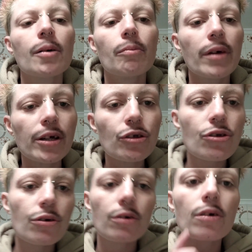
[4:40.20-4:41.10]
Make
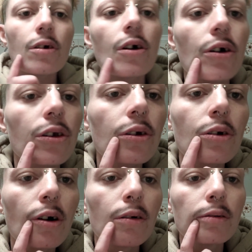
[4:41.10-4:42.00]
sure you
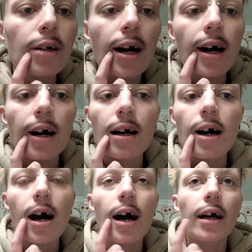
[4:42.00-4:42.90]
go
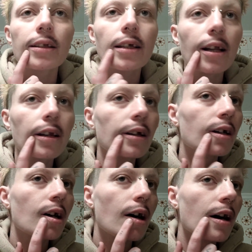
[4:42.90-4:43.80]
until
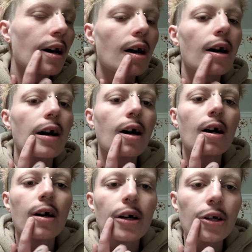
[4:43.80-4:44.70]

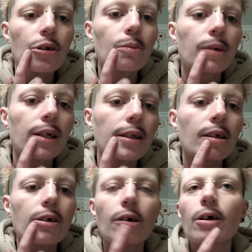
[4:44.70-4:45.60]
you
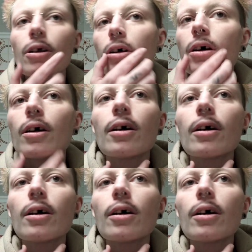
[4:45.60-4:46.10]
meet your...